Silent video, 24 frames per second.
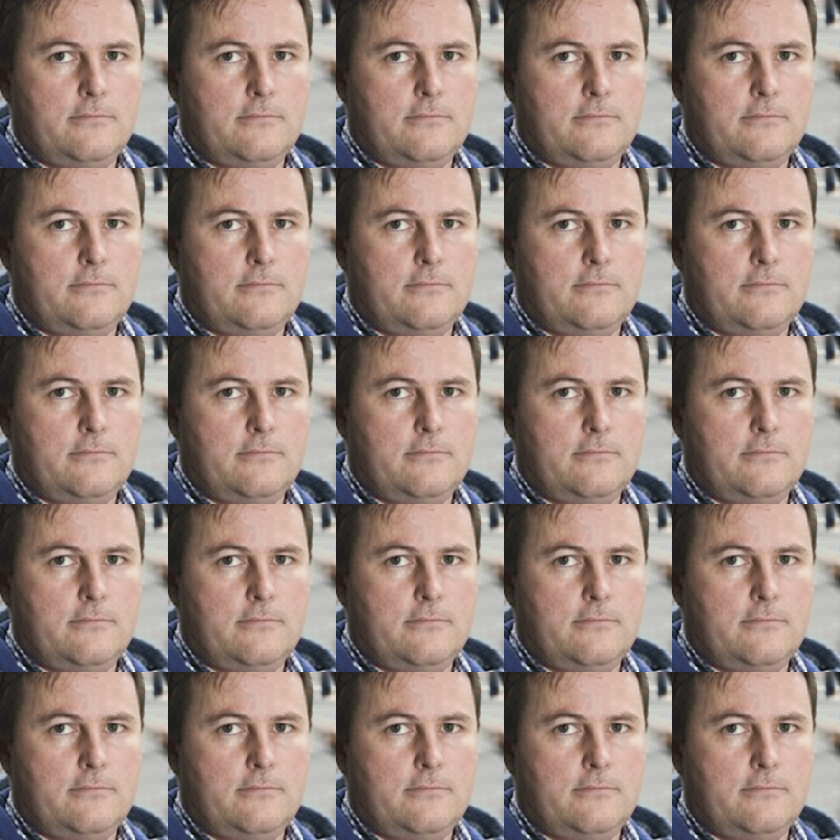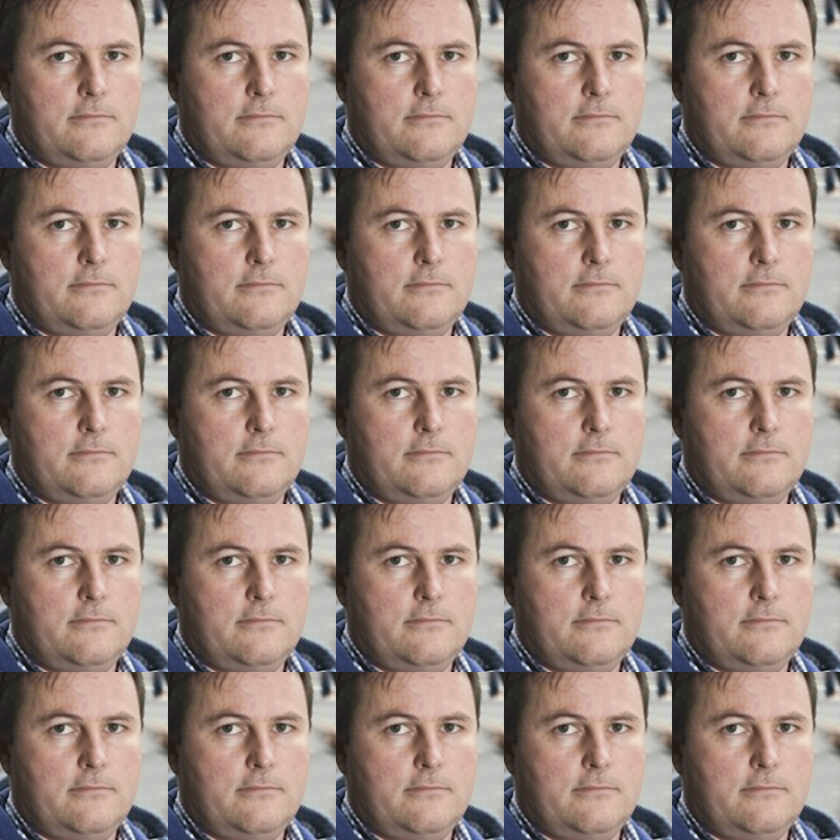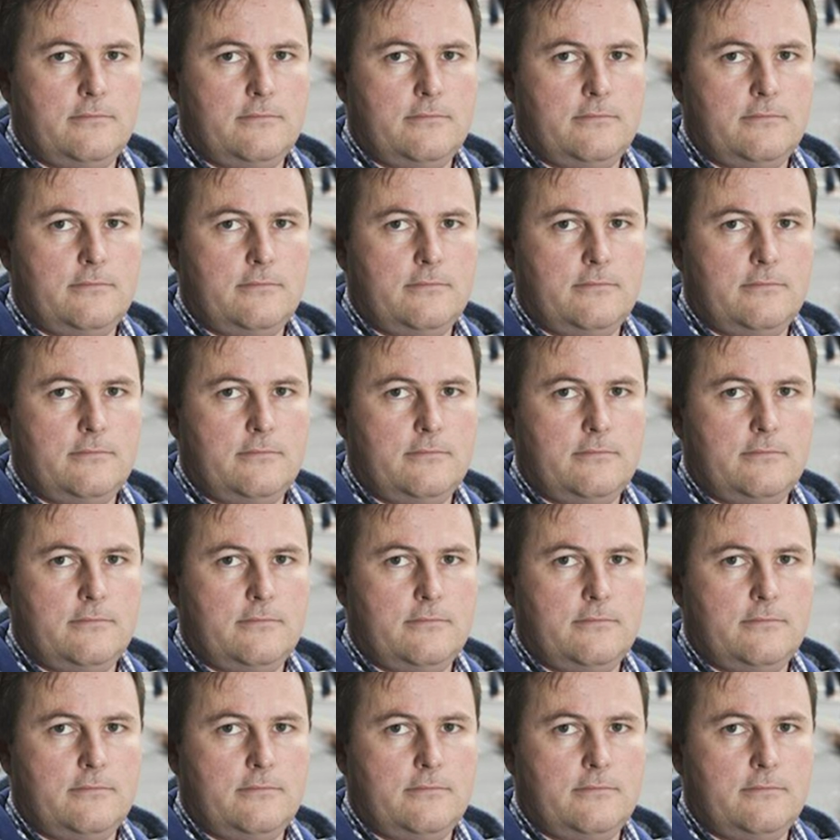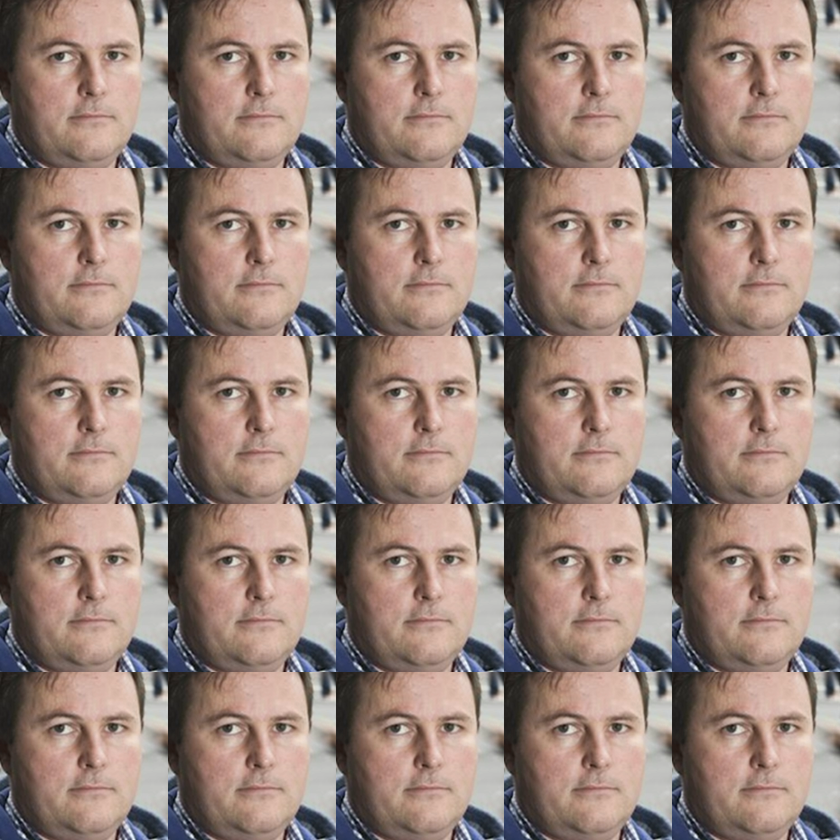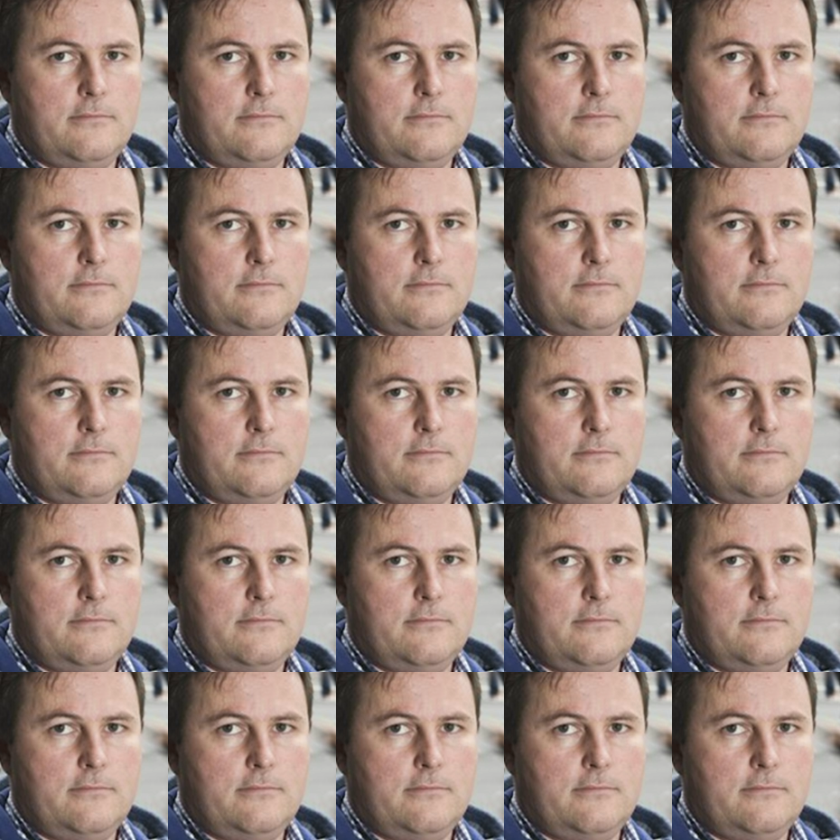The face doesn't move, so there is nothing to read.